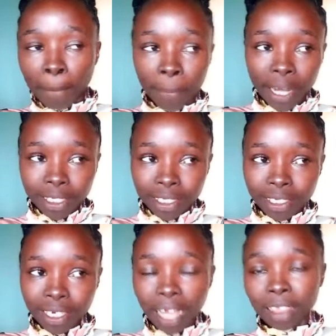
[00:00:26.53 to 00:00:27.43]

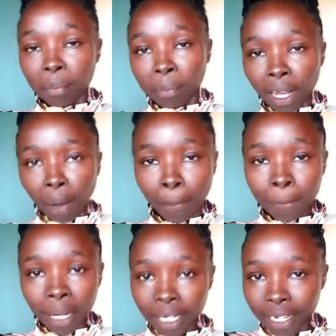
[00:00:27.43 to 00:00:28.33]
But the main
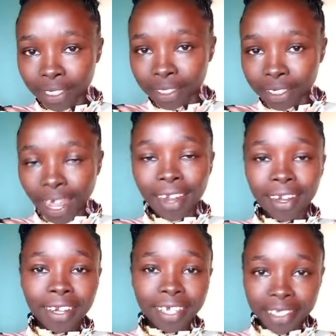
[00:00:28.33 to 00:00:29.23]
bucket
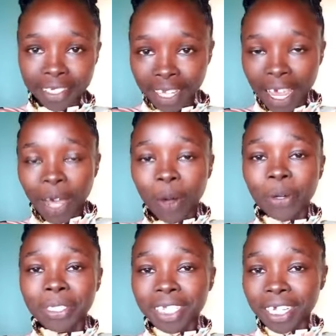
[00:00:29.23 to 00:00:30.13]
list
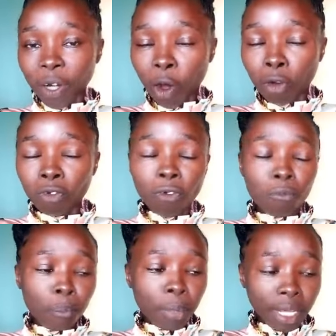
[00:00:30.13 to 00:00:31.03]
contain of
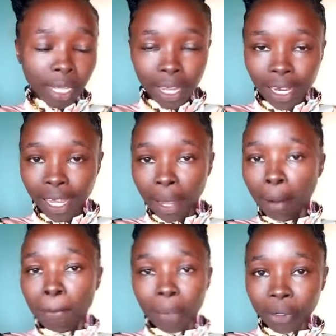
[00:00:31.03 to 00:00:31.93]
Michele
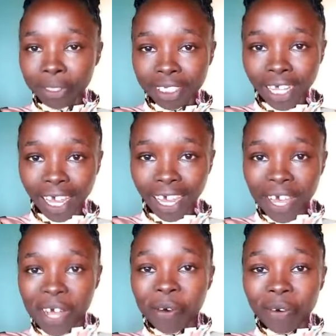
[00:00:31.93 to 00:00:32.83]
Ponte.
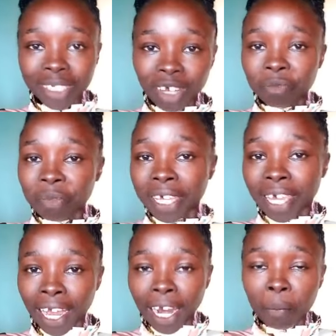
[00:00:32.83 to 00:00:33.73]
What have
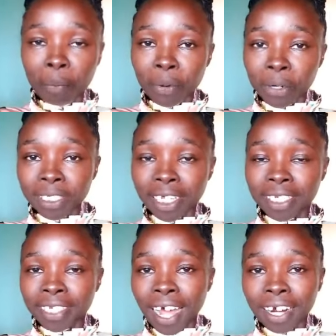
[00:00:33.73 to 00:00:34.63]
Michele Ponte
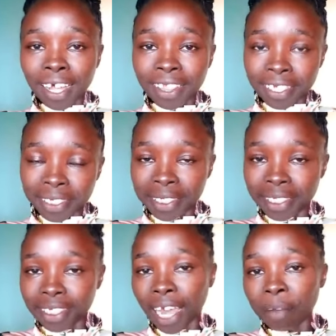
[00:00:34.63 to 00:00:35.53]
done this
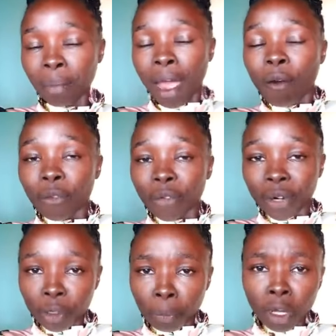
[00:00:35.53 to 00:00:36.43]
time
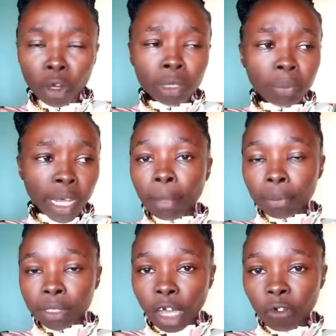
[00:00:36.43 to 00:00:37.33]
round? Because Michele
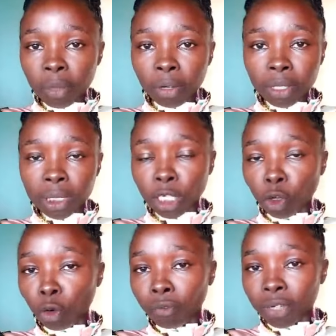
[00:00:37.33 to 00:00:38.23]
Ponte have been raising
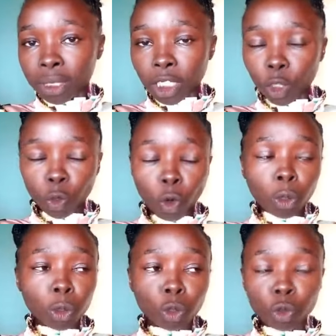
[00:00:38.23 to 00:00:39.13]
conversation
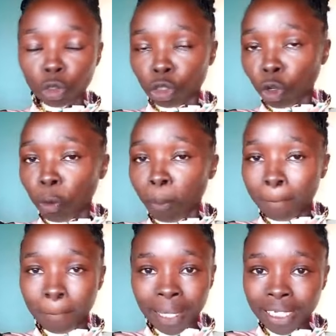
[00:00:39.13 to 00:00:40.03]
on social
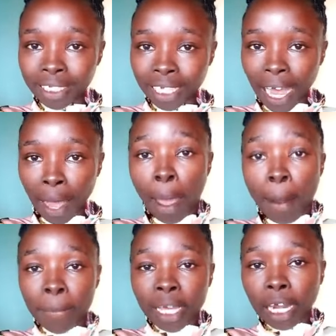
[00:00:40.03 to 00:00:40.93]
media.
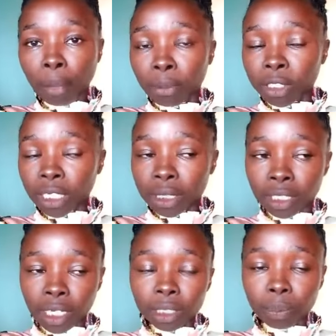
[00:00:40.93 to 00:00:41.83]
Michele Ponte is
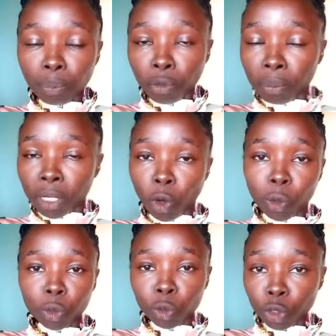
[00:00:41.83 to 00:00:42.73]
just booming
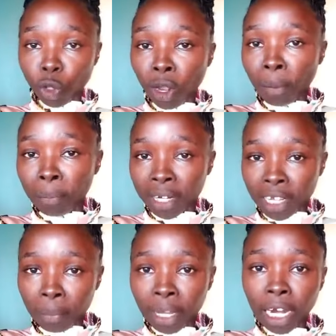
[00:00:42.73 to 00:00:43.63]
on social
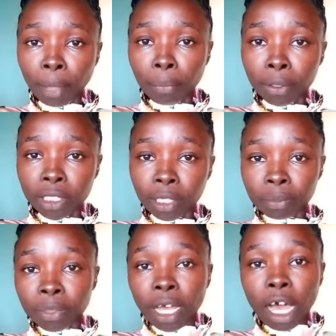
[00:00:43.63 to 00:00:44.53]
media. Michele Ponte
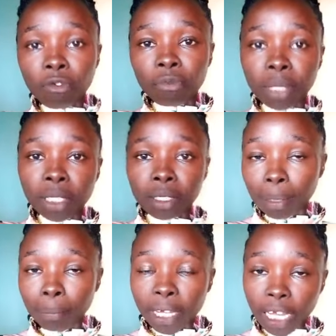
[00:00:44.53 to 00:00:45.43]
have been
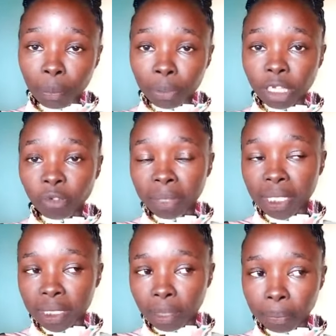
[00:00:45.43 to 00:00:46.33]

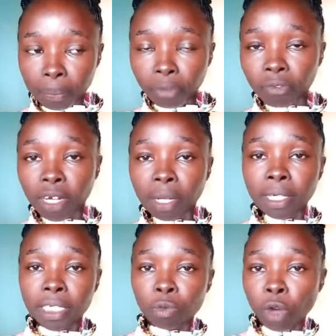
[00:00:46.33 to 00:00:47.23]
disapproving
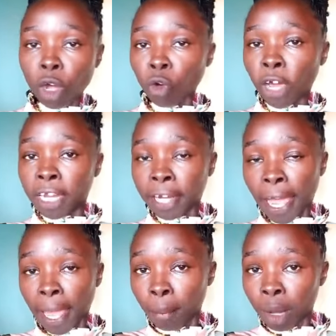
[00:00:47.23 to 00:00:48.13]
Dimwango and
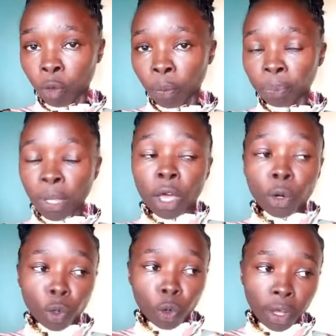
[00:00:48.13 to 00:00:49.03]

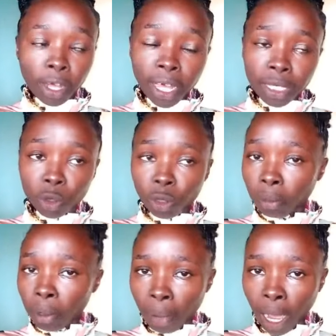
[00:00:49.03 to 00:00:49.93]
Ayamaro wrong. Guys, you
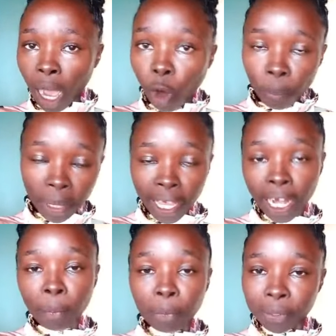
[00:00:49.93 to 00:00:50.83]
remember how
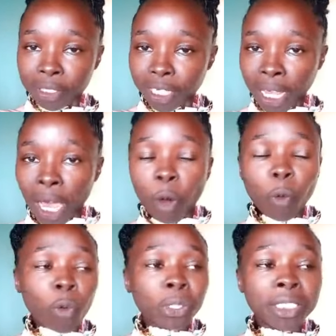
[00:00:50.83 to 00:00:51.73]
Michele Ponte
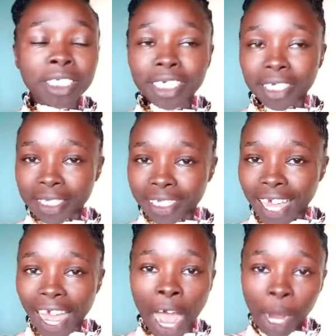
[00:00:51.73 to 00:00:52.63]
was chased
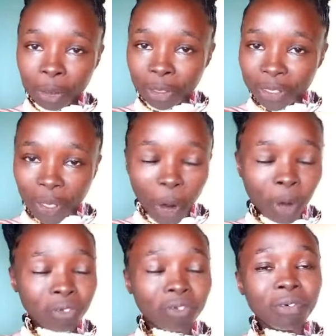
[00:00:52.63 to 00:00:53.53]
out
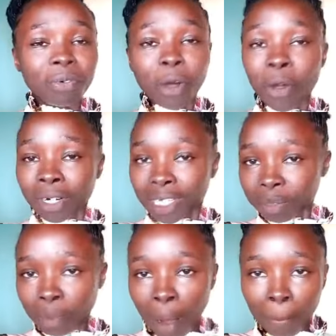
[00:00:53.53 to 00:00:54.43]
of
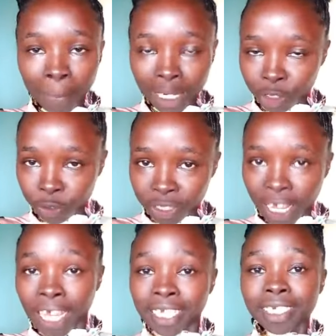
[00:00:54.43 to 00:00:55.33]
Complex Mom Mansion
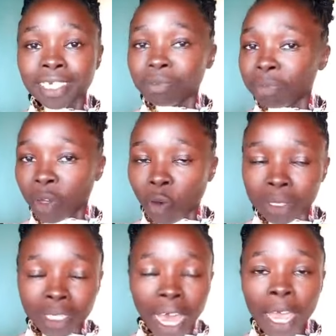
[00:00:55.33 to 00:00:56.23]
just
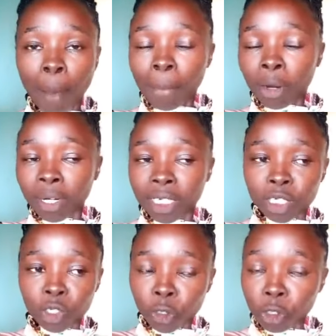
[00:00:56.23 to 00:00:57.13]
because Ayamara
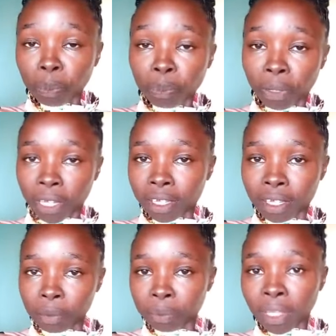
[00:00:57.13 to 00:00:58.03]
did not pay
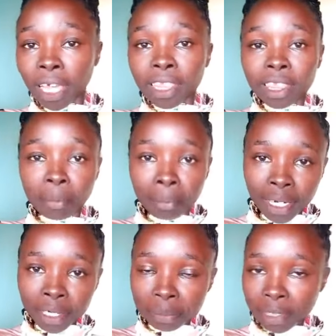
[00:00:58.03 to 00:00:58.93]
him the
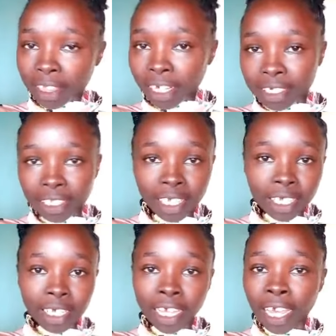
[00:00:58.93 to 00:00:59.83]
money that
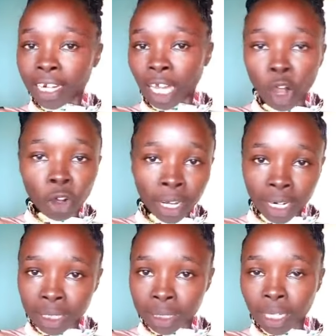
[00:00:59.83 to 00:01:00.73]
they had
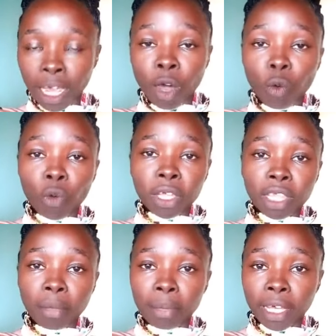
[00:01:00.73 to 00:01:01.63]
organized with
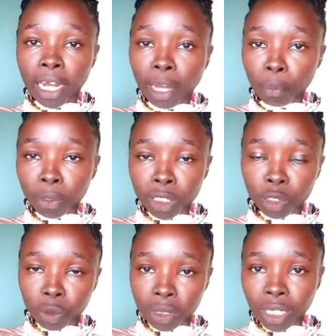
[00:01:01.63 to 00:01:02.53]
Michele Ponte
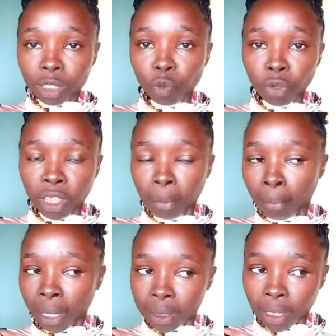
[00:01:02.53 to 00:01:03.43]
to start with
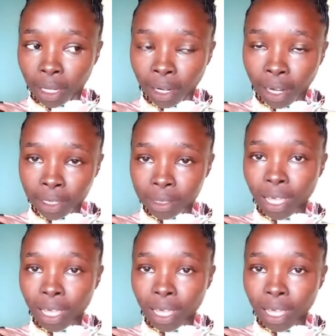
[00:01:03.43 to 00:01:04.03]
Masterclass.